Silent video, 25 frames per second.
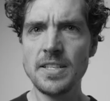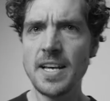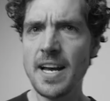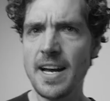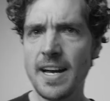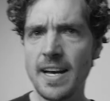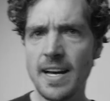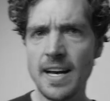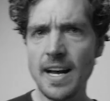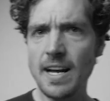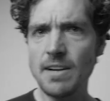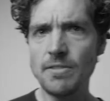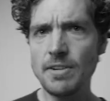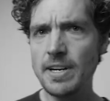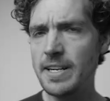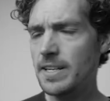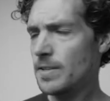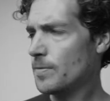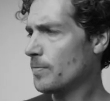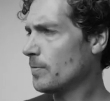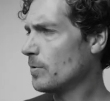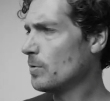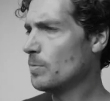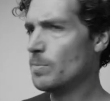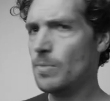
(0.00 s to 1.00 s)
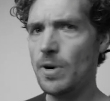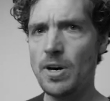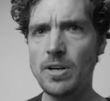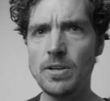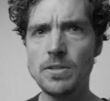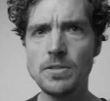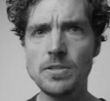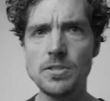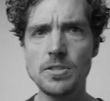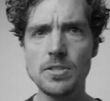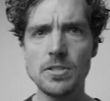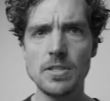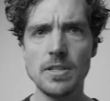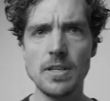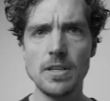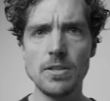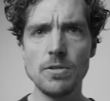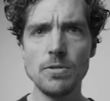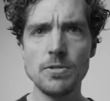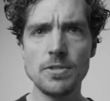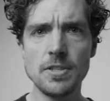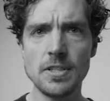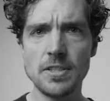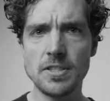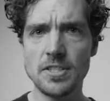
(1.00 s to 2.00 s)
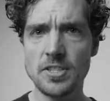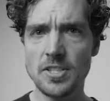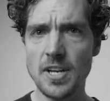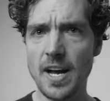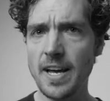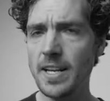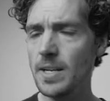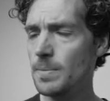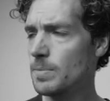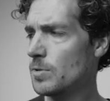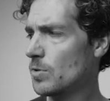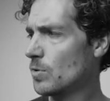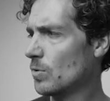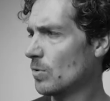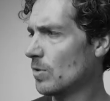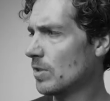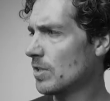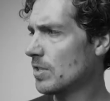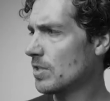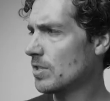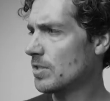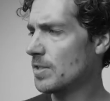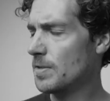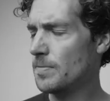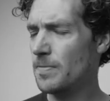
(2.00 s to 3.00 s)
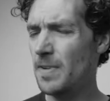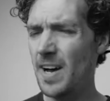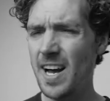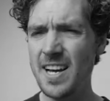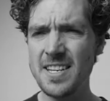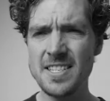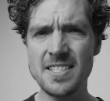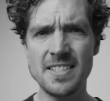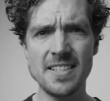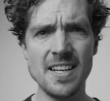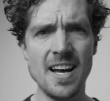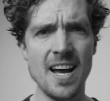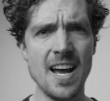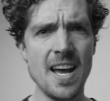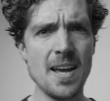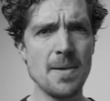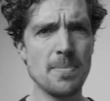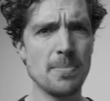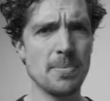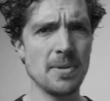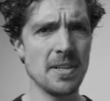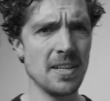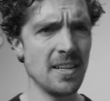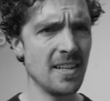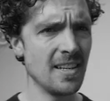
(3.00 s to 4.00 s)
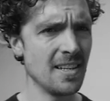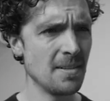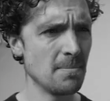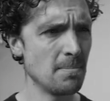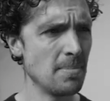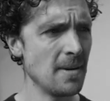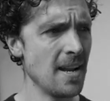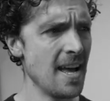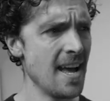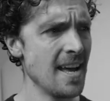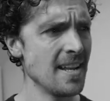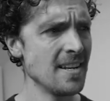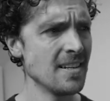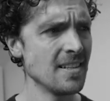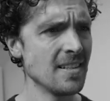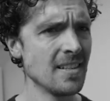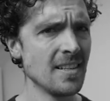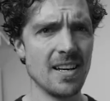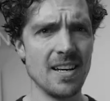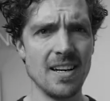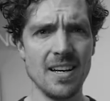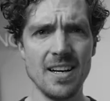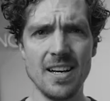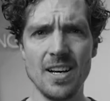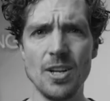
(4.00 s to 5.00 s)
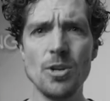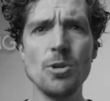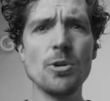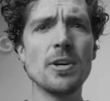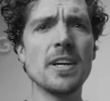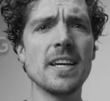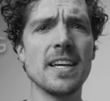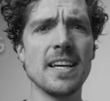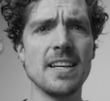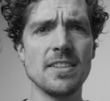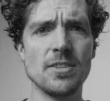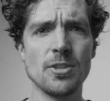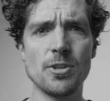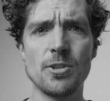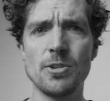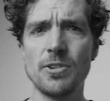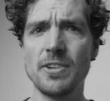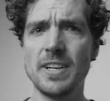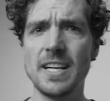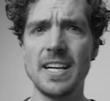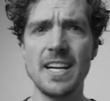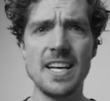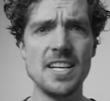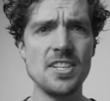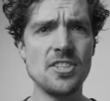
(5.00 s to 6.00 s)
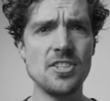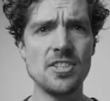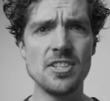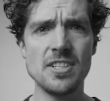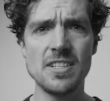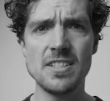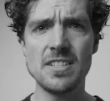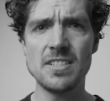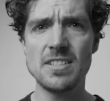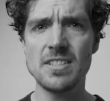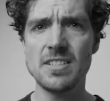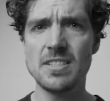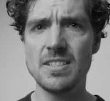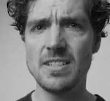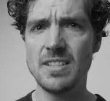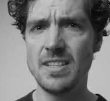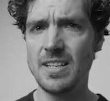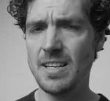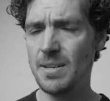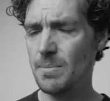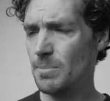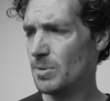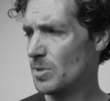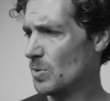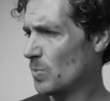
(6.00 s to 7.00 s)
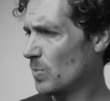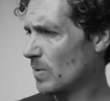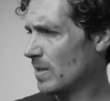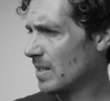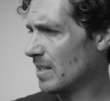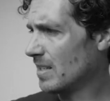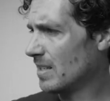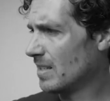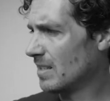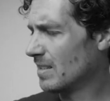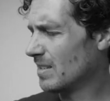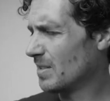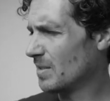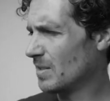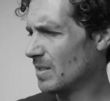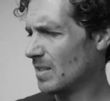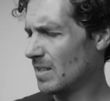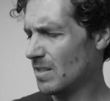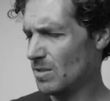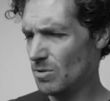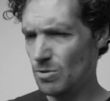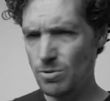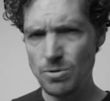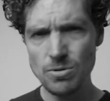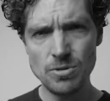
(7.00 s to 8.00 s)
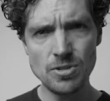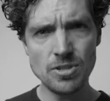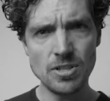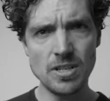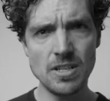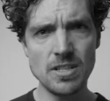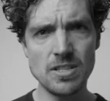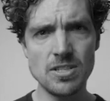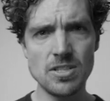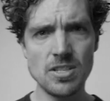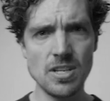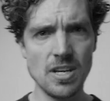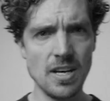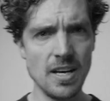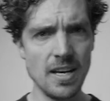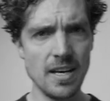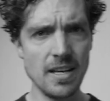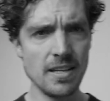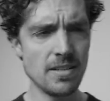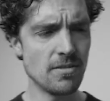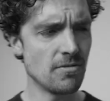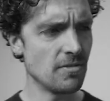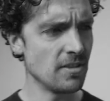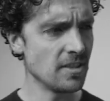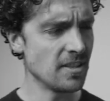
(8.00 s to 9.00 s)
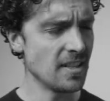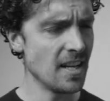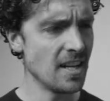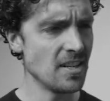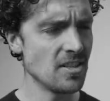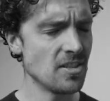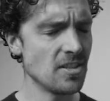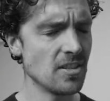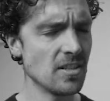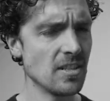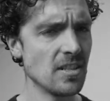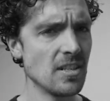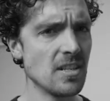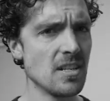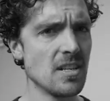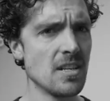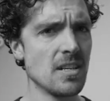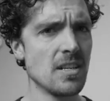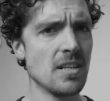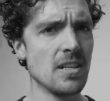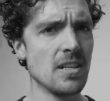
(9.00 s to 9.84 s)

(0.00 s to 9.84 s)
"Yeah, I ran a few models using signup source, device type and plan, looking at the correlations between usage and retention."